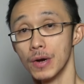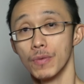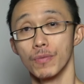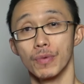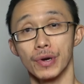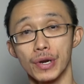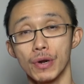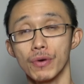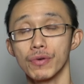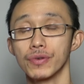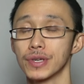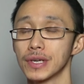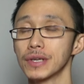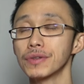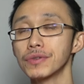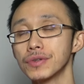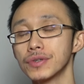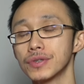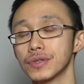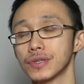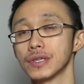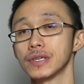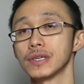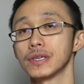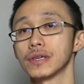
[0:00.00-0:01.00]
We don't get to
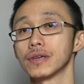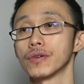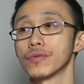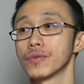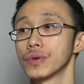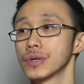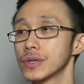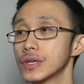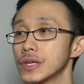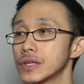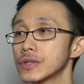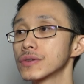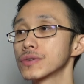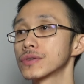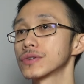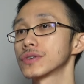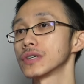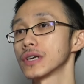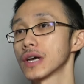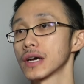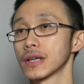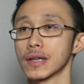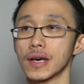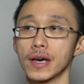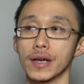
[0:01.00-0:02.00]
see here. We get to see
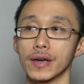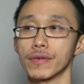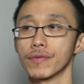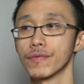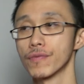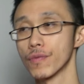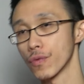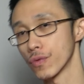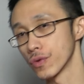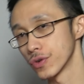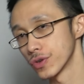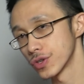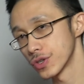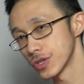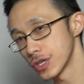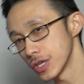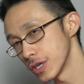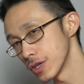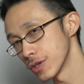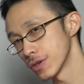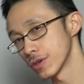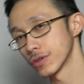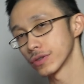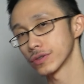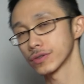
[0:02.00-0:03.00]
a lot of force
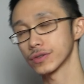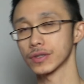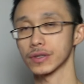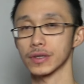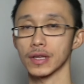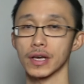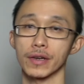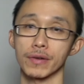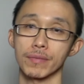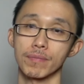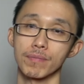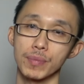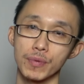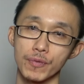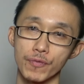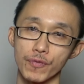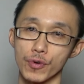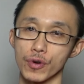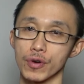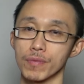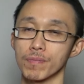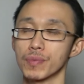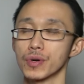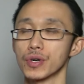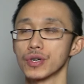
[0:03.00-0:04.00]
shields, a lot of
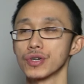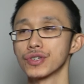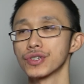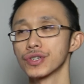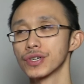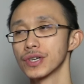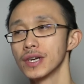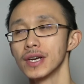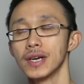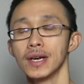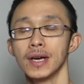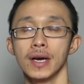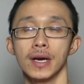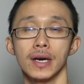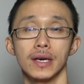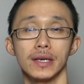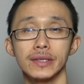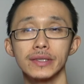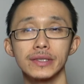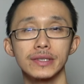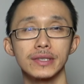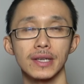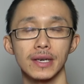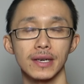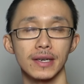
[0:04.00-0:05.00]
force push.
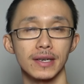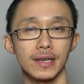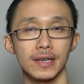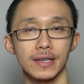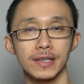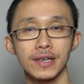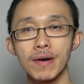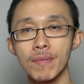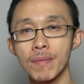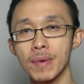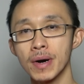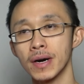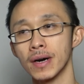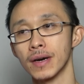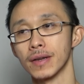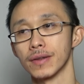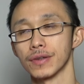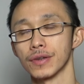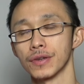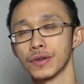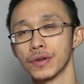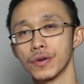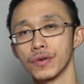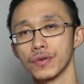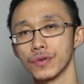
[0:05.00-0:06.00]
It's like come on,
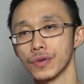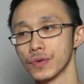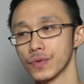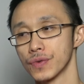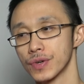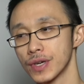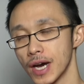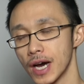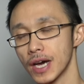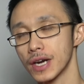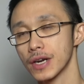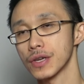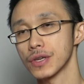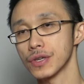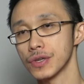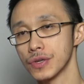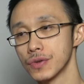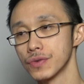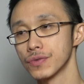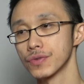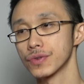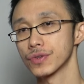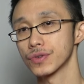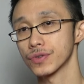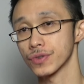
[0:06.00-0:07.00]
you know you gotta
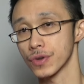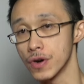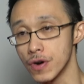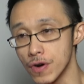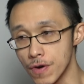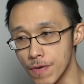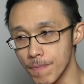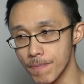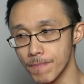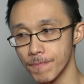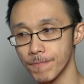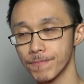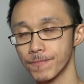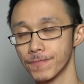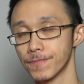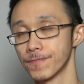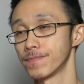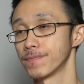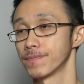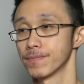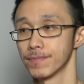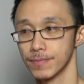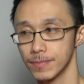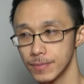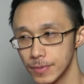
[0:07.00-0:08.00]
use some
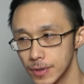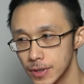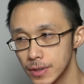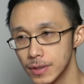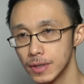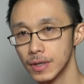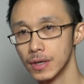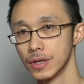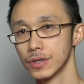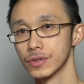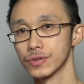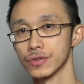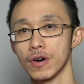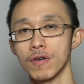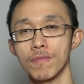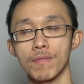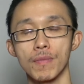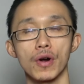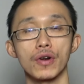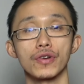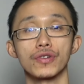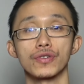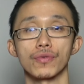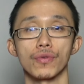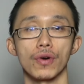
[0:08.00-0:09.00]
some
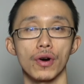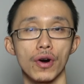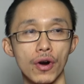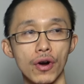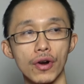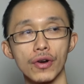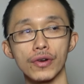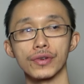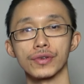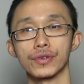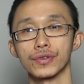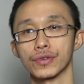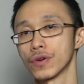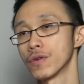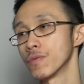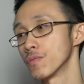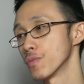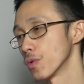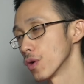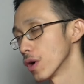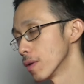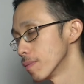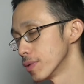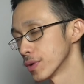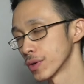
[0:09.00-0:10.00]
martial arts, some
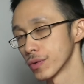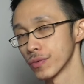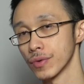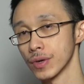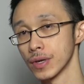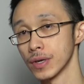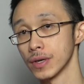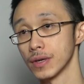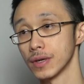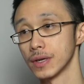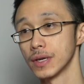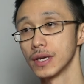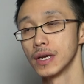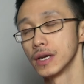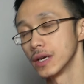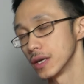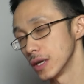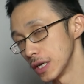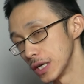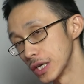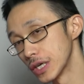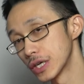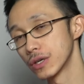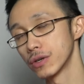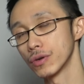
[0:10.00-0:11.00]
weaponry,
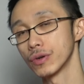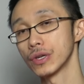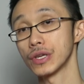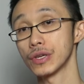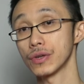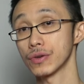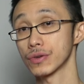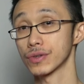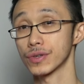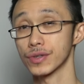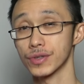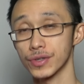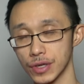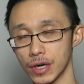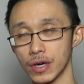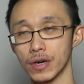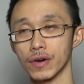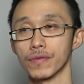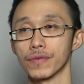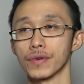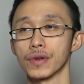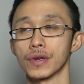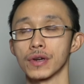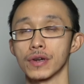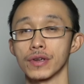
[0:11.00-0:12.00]
including
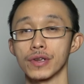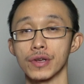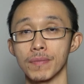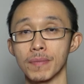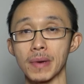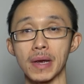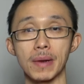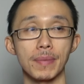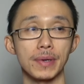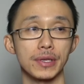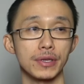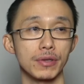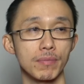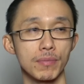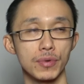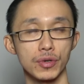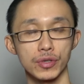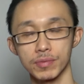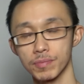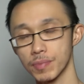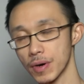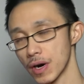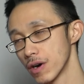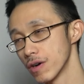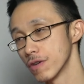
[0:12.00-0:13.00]
yourself. You know you may be the
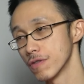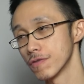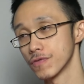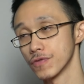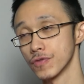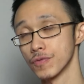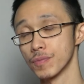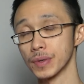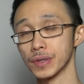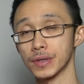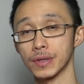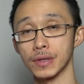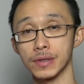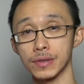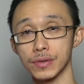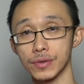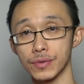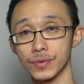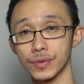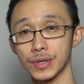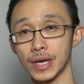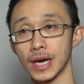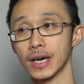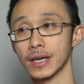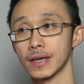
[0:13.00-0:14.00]
most powerful, but then you
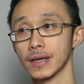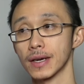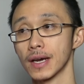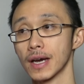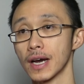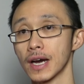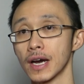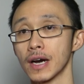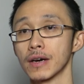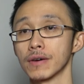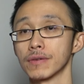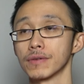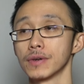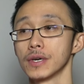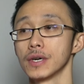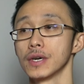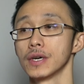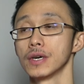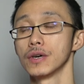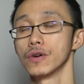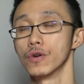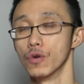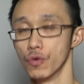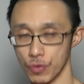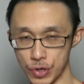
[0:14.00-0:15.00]
gotta have
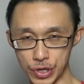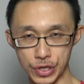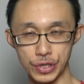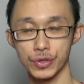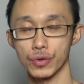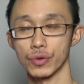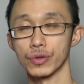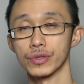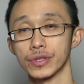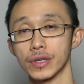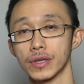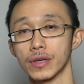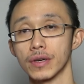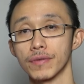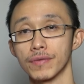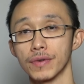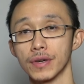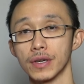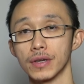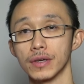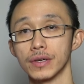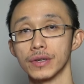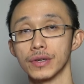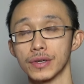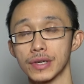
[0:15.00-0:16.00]
resources.
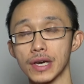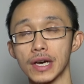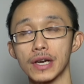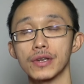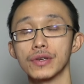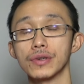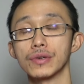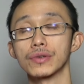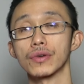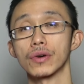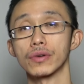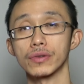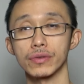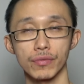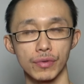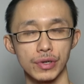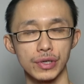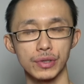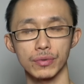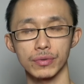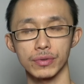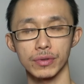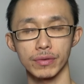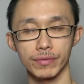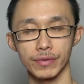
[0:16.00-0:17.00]
You gotta use all the
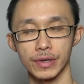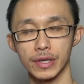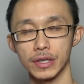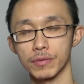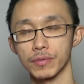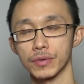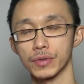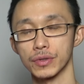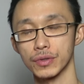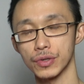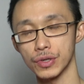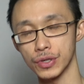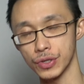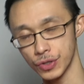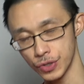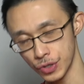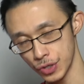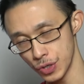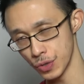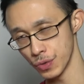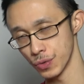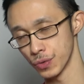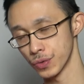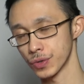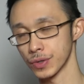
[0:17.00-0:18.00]
resources available to
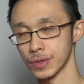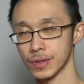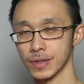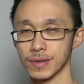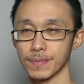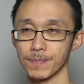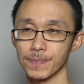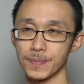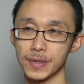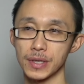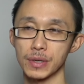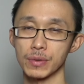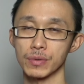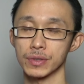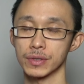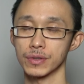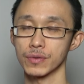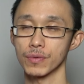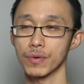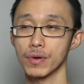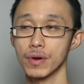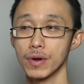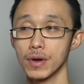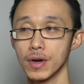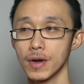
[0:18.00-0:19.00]
use, and it was
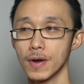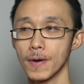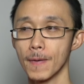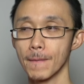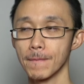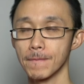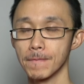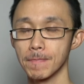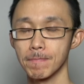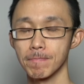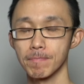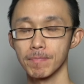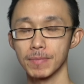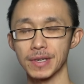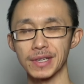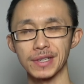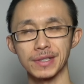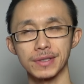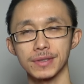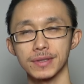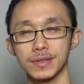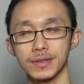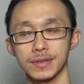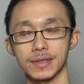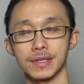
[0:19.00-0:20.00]

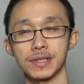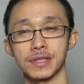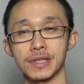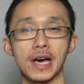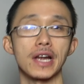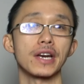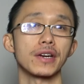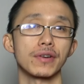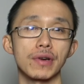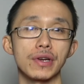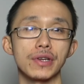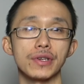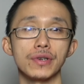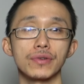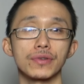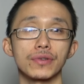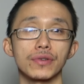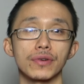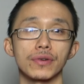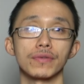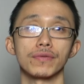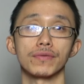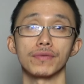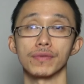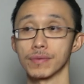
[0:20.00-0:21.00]
it's not a great use
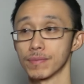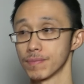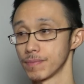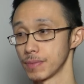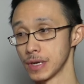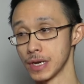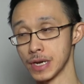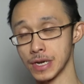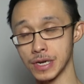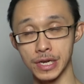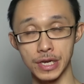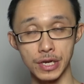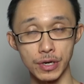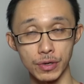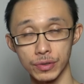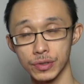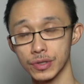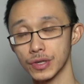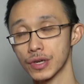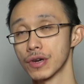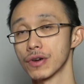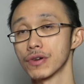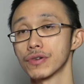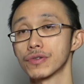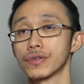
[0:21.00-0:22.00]
of Neo's
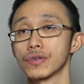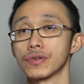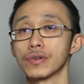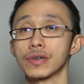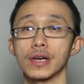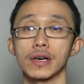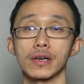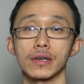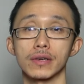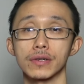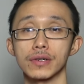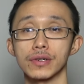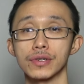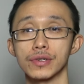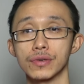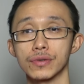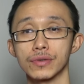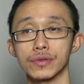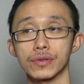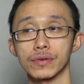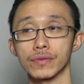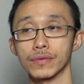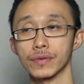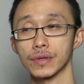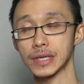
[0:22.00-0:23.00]
character, not a good
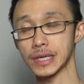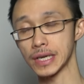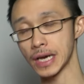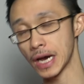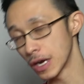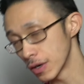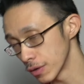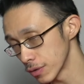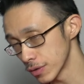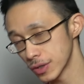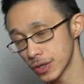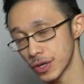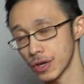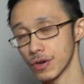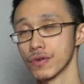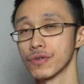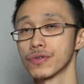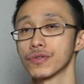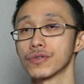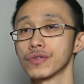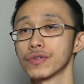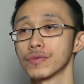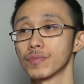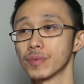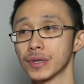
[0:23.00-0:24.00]
use of Keanu's
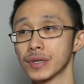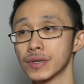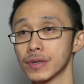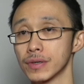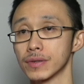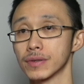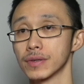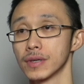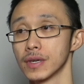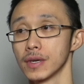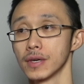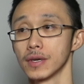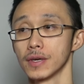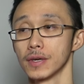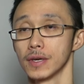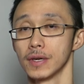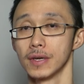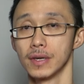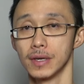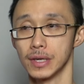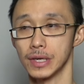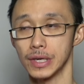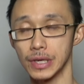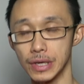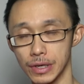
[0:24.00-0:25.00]
character because
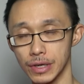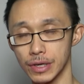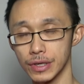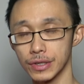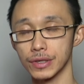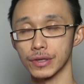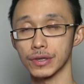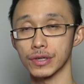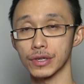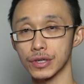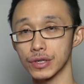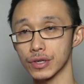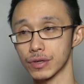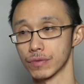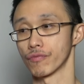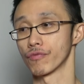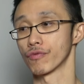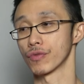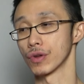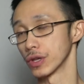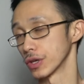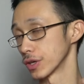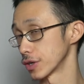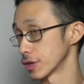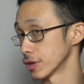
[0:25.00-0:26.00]
he is a
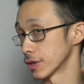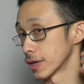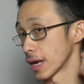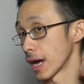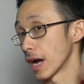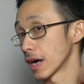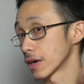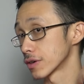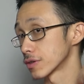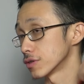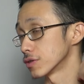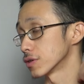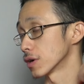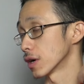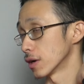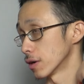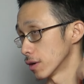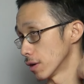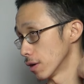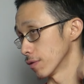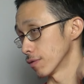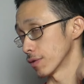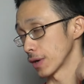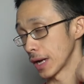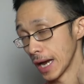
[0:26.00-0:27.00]
really good actor
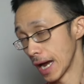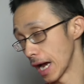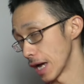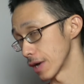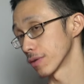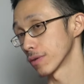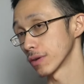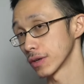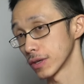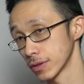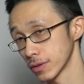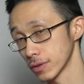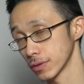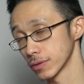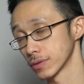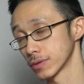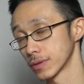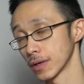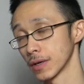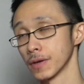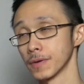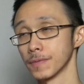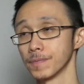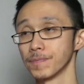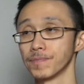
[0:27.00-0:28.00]
of, handling those
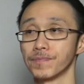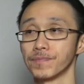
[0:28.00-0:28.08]
things.